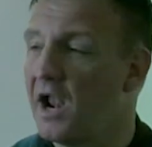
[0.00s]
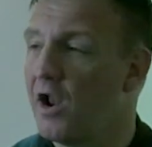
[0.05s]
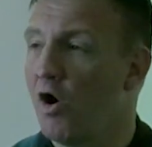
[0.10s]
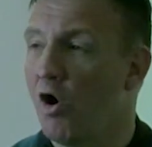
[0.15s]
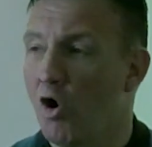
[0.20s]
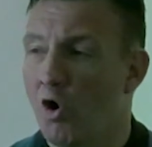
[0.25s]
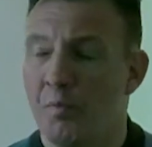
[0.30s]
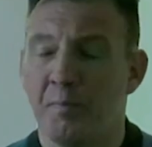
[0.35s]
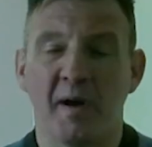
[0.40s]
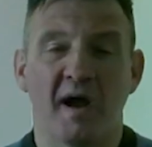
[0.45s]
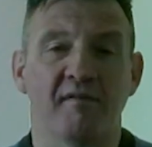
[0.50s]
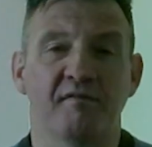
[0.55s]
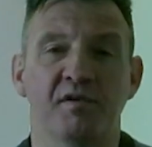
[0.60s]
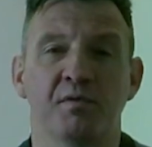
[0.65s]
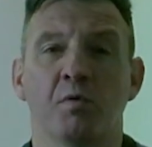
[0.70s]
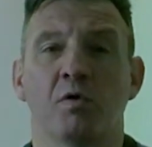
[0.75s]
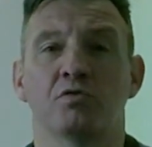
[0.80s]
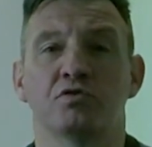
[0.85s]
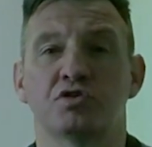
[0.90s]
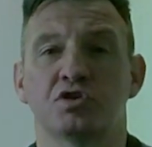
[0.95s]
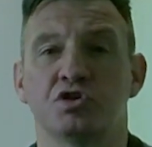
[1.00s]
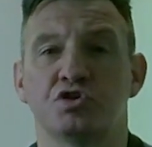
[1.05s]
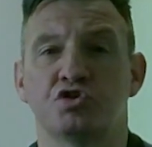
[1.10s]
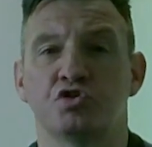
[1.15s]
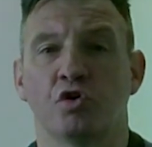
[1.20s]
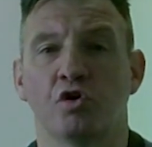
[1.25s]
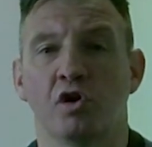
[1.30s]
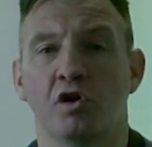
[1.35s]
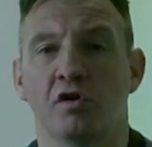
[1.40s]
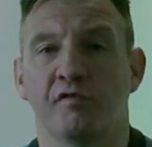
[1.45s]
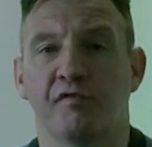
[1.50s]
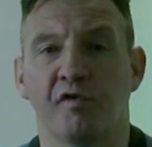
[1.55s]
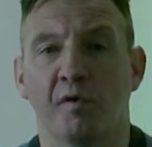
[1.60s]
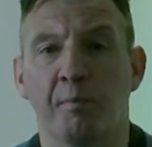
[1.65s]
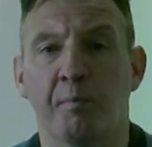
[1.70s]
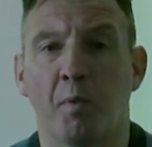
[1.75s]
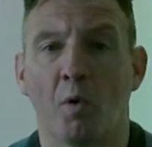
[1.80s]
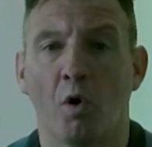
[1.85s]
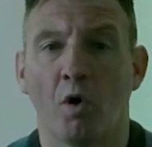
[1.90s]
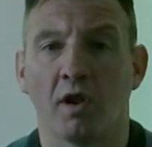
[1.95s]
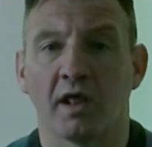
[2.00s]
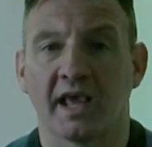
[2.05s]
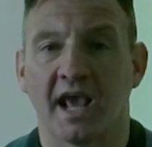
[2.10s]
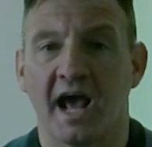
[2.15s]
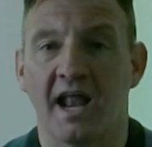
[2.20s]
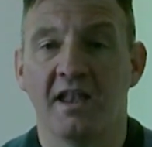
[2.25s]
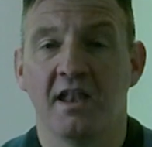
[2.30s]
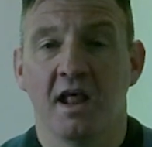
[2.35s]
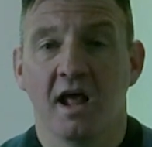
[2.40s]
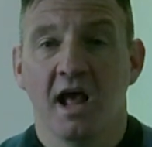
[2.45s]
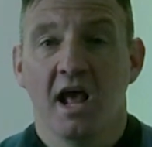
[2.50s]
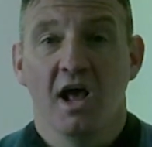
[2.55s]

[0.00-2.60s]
I hope everyone's enjoying the football again.